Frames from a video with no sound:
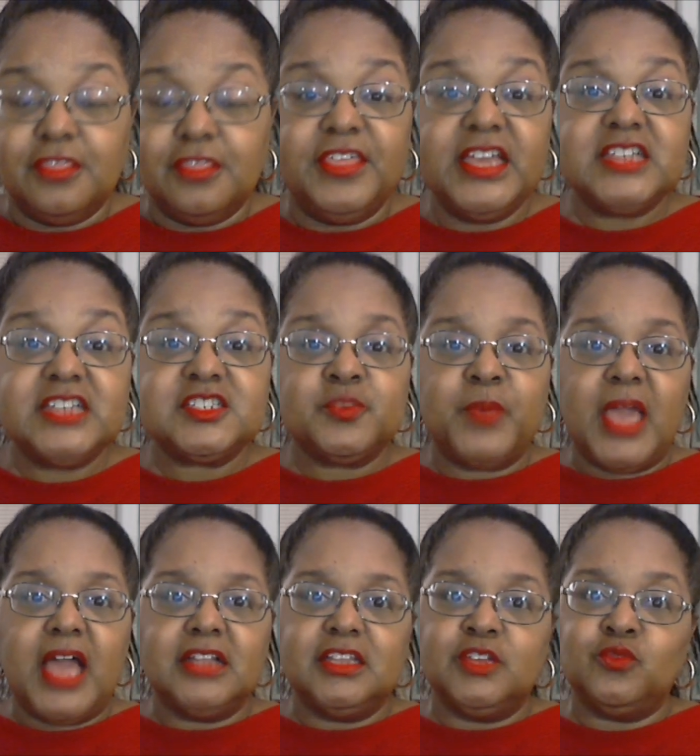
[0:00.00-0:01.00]
This
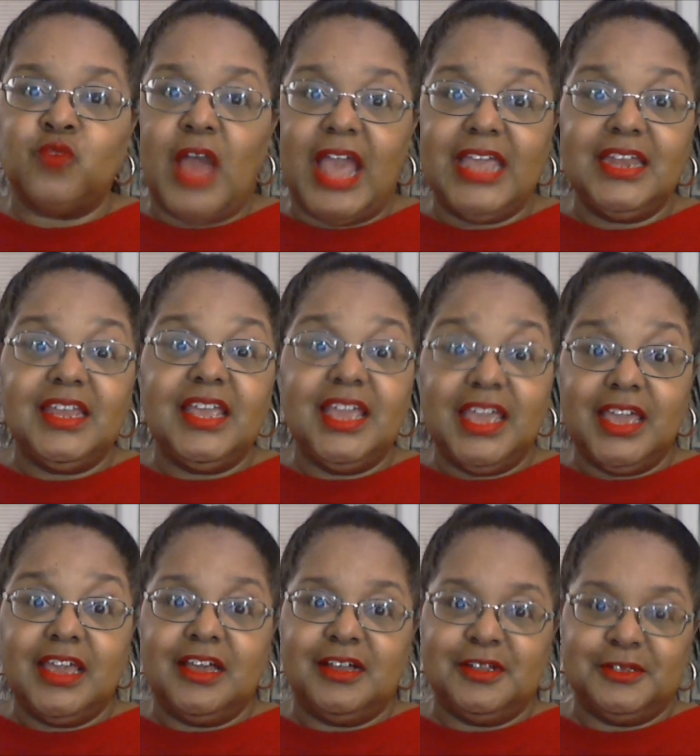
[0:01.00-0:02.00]
palette right
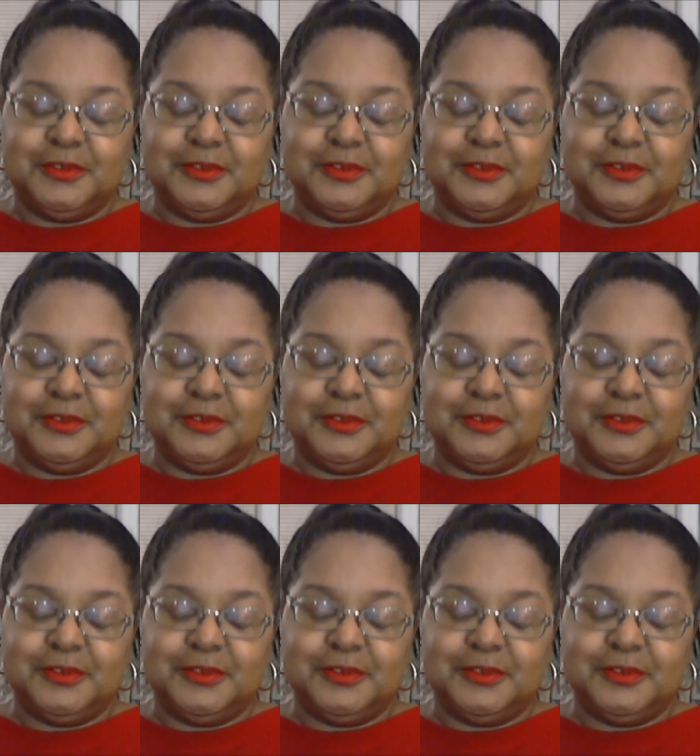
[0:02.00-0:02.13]
here.